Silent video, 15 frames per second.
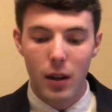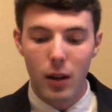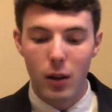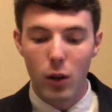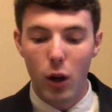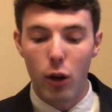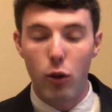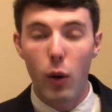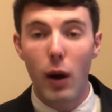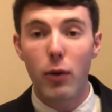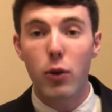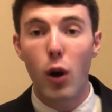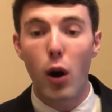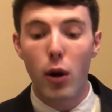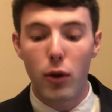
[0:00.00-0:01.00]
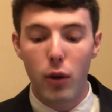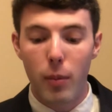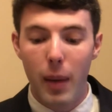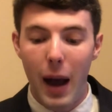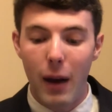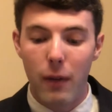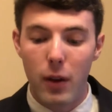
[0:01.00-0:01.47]
Look, 12 starters are
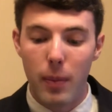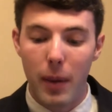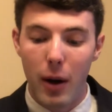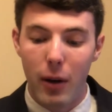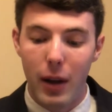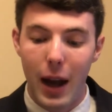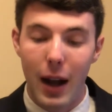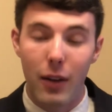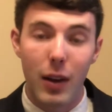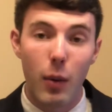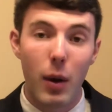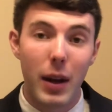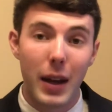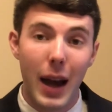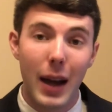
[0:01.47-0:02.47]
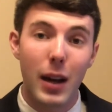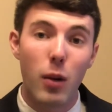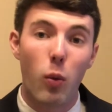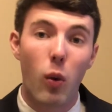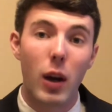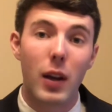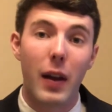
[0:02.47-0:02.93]
back for the Bearcats. They went
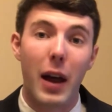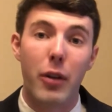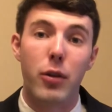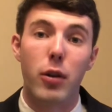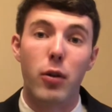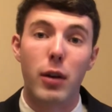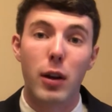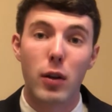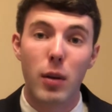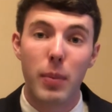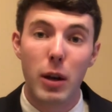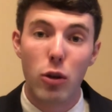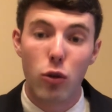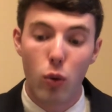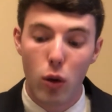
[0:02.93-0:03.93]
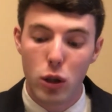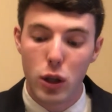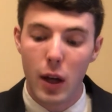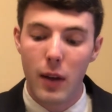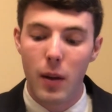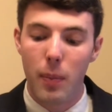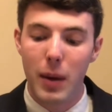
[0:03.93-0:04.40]
9-1 last year. Nearly beat Georgia
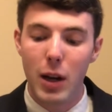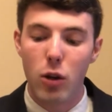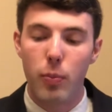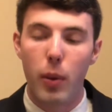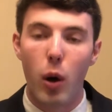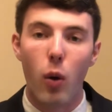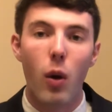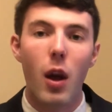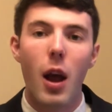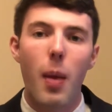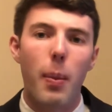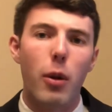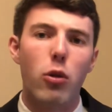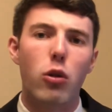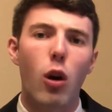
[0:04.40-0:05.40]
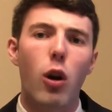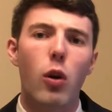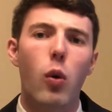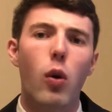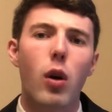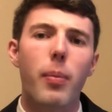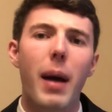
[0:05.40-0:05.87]
in the Peach Bowl. Their star
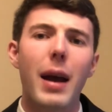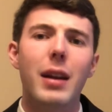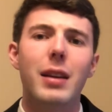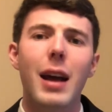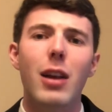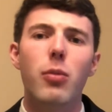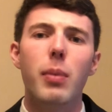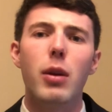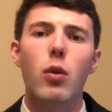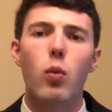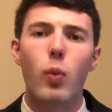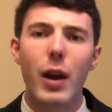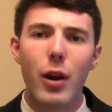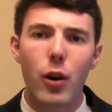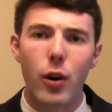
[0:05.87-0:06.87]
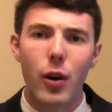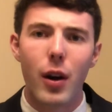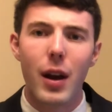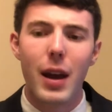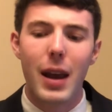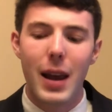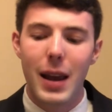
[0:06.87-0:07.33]
quarterback, Desmond Ridder,
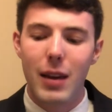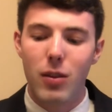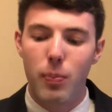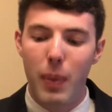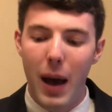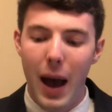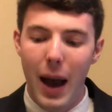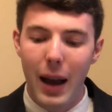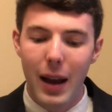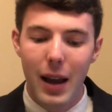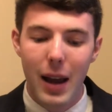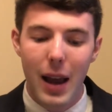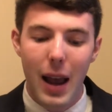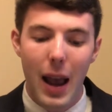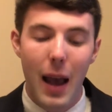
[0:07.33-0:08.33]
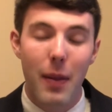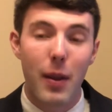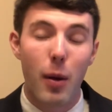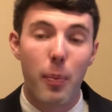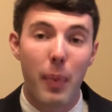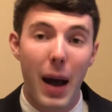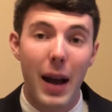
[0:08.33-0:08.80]
is back. And
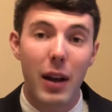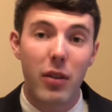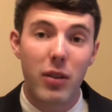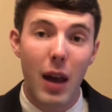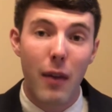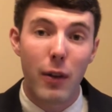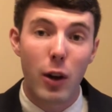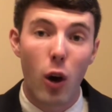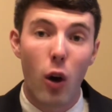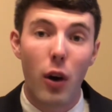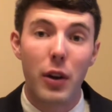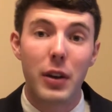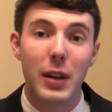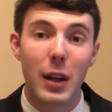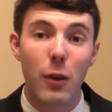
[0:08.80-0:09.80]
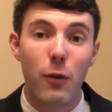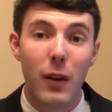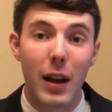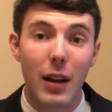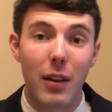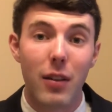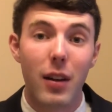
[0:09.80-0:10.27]
their back seven on
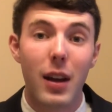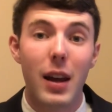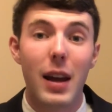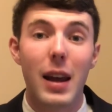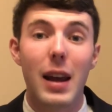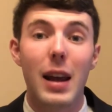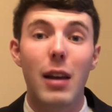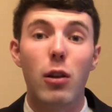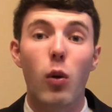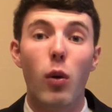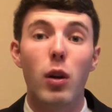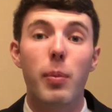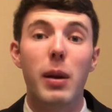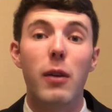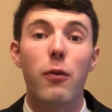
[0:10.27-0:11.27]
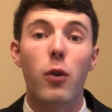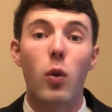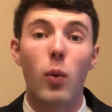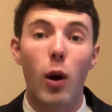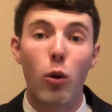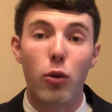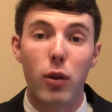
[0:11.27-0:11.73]
defense is going to be
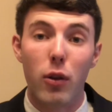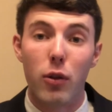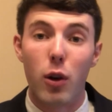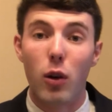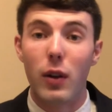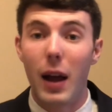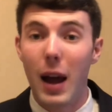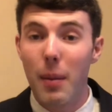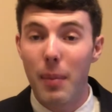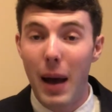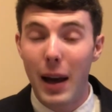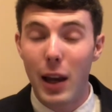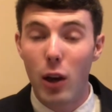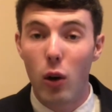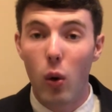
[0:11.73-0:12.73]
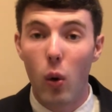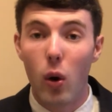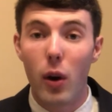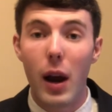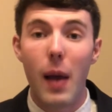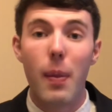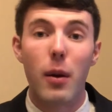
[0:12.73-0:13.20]
ferocious. Their linebacking
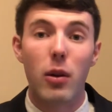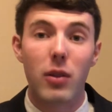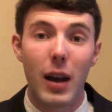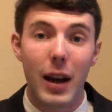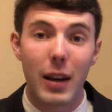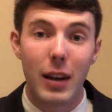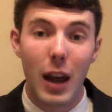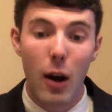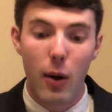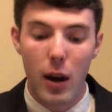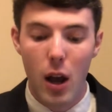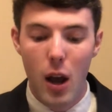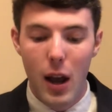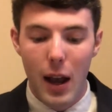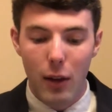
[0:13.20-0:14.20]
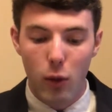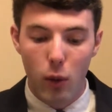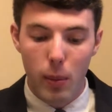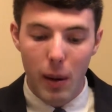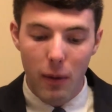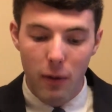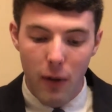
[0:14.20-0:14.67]
core and their secondary is going
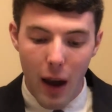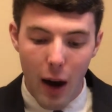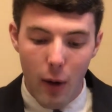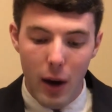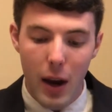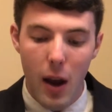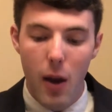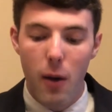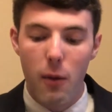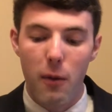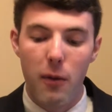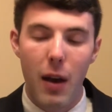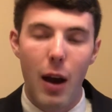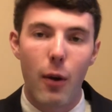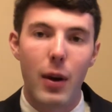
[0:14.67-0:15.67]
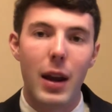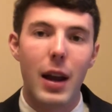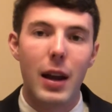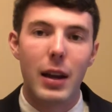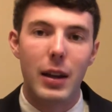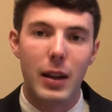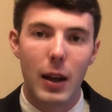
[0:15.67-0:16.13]
to be very, very
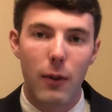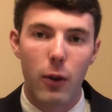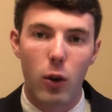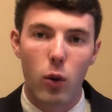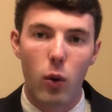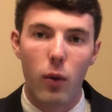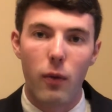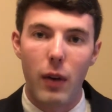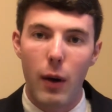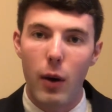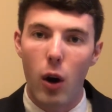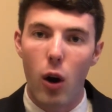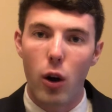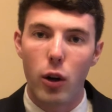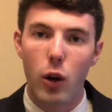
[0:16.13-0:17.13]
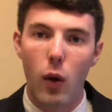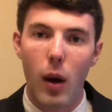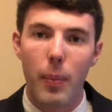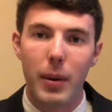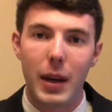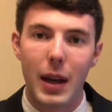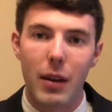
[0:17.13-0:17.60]
difficult. Very hard to go up
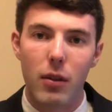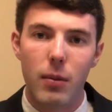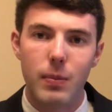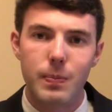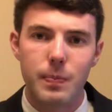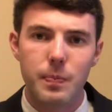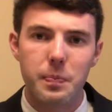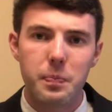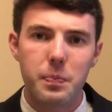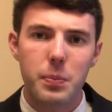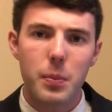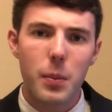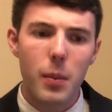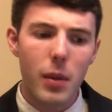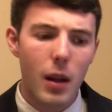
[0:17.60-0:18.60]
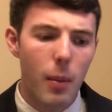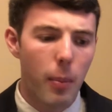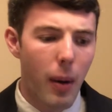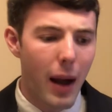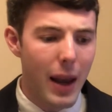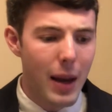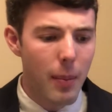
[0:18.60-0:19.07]
against.
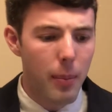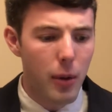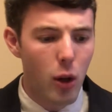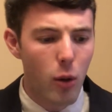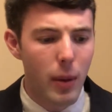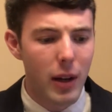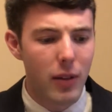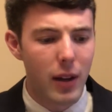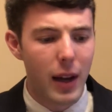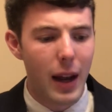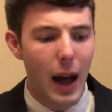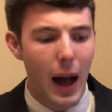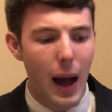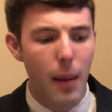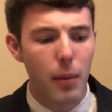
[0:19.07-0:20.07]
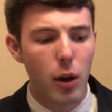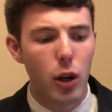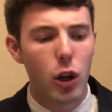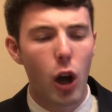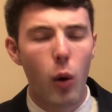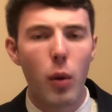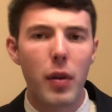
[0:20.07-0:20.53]
But in Bloomington, I'm going to
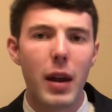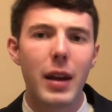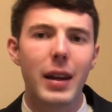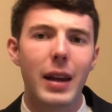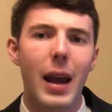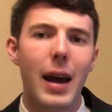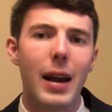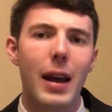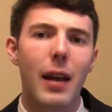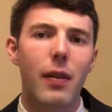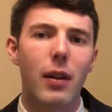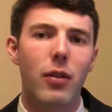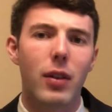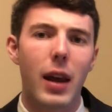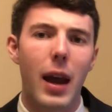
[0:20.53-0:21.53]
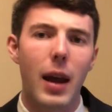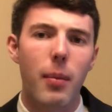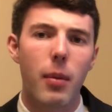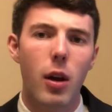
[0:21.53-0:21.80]
go with Indiana in this game.